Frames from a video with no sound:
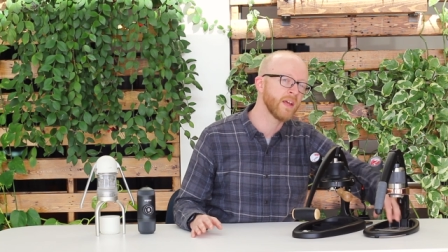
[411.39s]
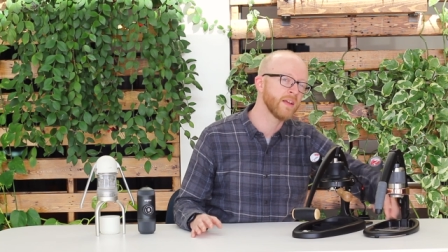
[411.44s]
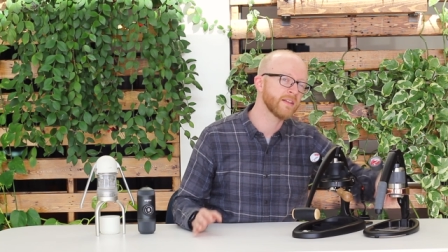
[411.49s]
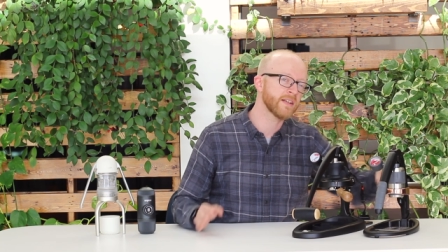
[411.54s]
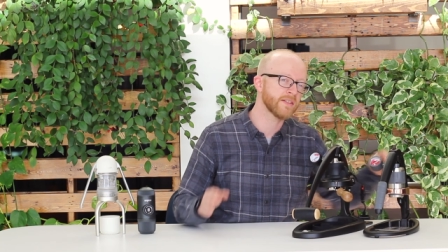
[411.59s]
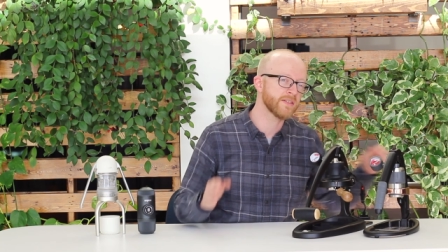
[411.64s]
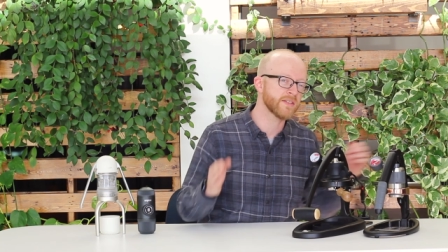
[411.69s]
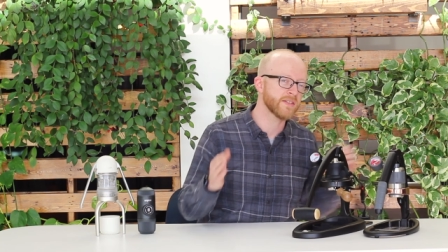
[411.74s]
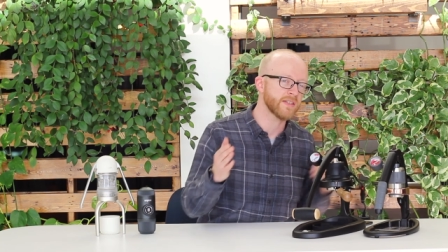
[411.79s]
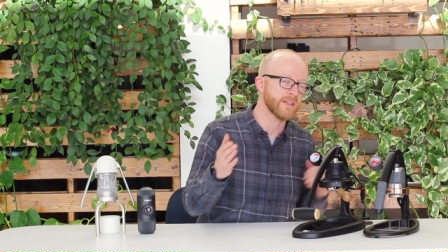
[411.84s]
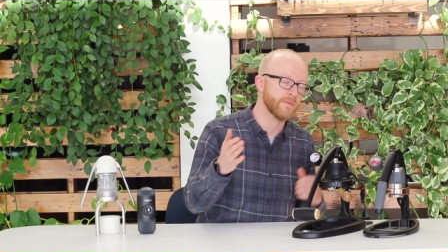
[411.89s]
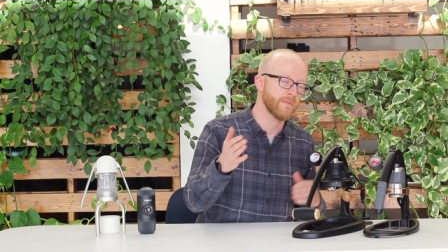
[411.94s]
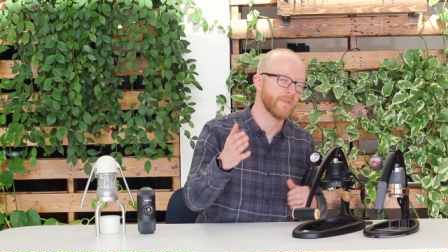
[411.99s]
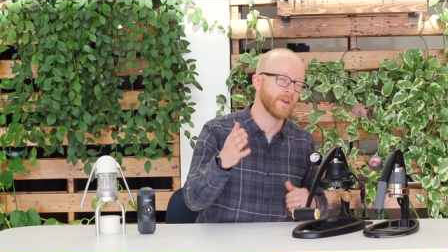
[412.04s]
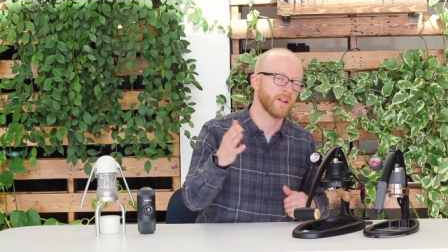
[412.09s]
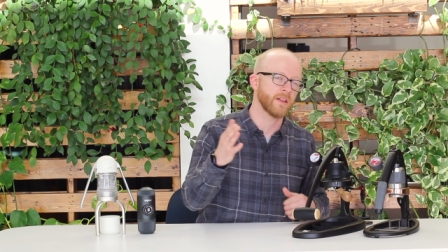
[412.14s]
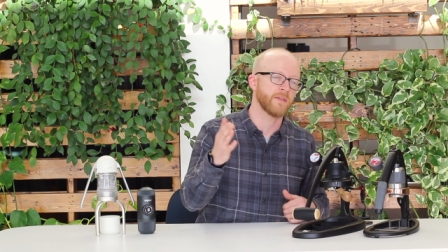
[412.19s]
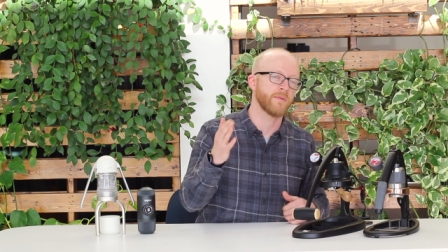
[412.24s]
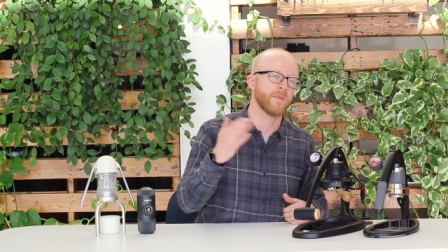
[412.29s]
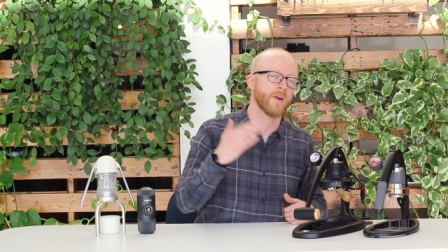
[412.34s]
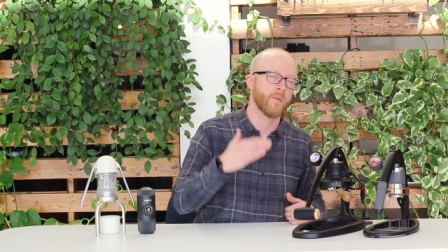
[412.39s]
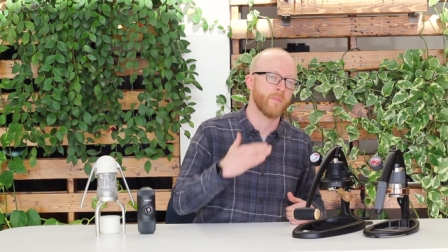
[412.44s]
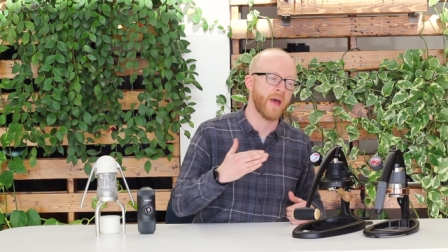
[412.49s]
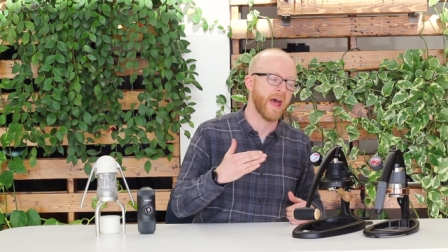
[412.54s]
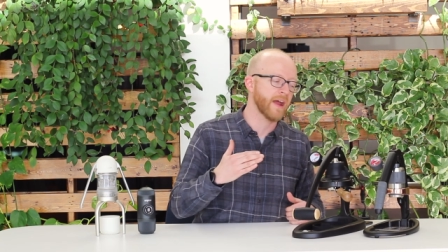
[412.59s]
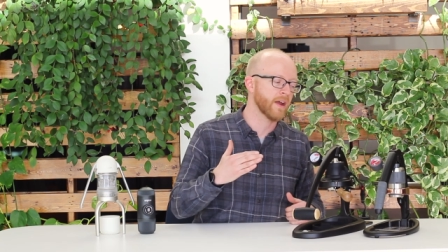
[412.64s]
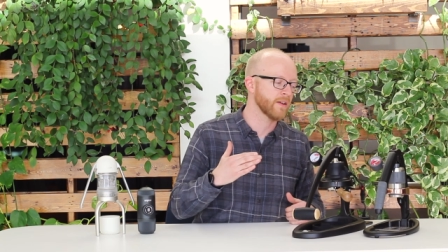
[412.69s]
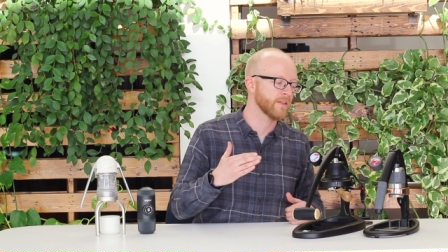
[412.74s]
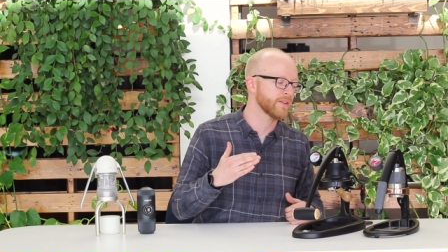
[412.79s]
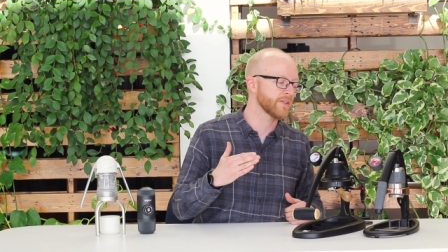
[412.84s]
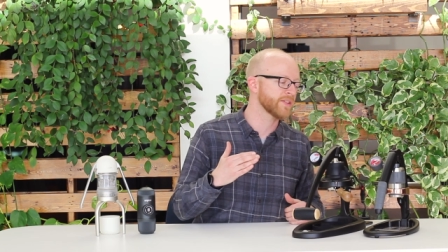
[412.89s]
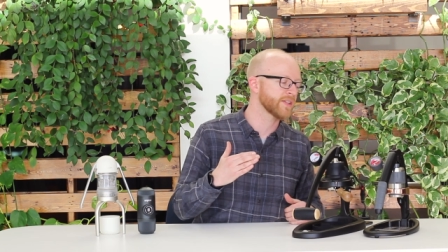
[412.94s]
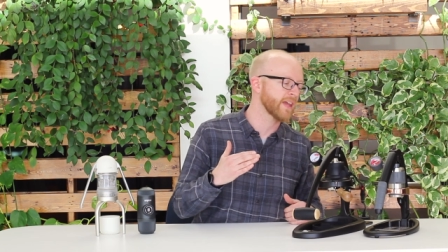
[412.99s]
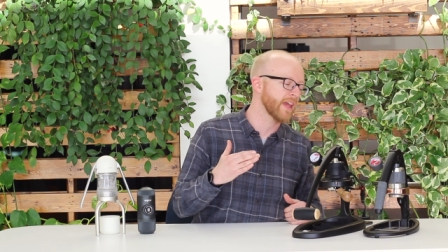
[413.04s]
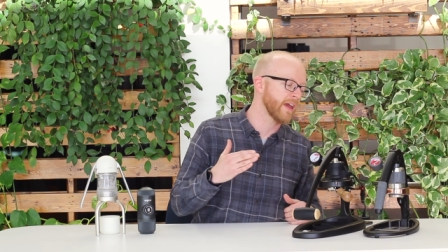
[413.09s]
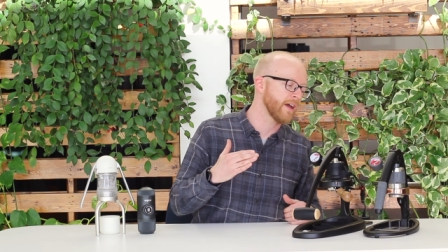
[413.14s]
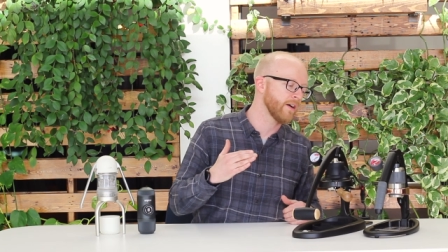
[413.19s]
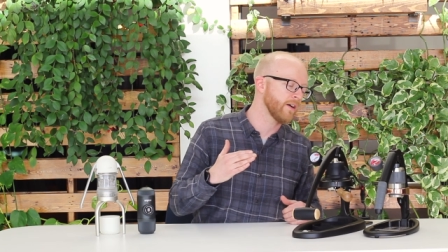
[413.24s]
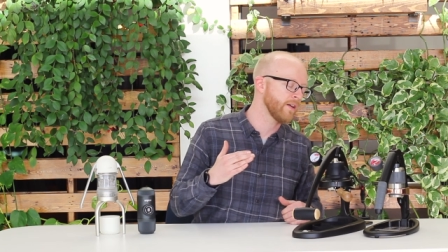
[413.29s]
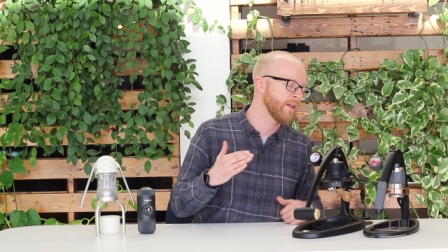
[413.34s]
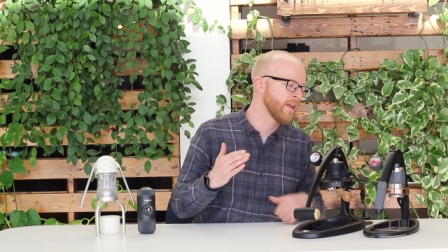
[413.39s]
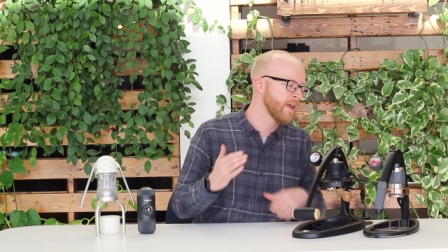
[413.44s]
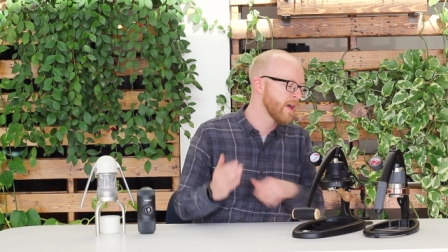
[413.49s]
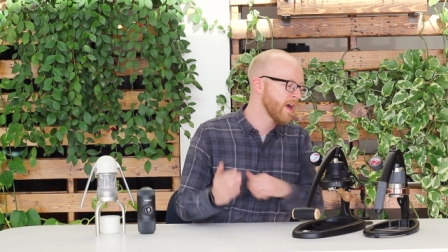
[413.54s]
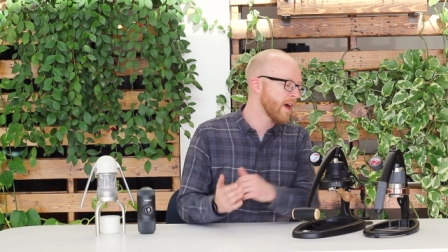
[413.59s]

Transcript: tends to sit fairly far back on the scale.